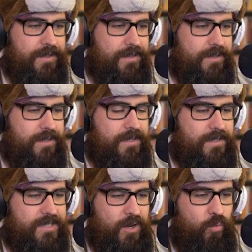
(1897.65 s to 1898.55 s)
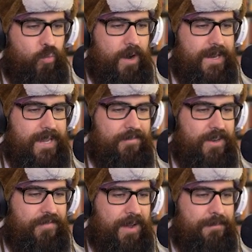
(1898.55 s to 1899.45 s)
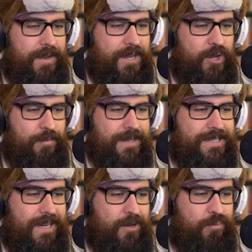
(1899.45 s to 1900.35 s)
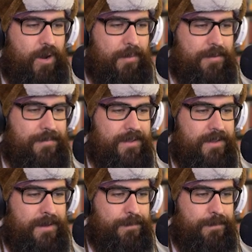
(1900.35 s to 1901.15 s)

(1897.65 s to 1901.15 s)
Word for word: Um, but so what? Even if I'm a human, it's not your problem. Okay.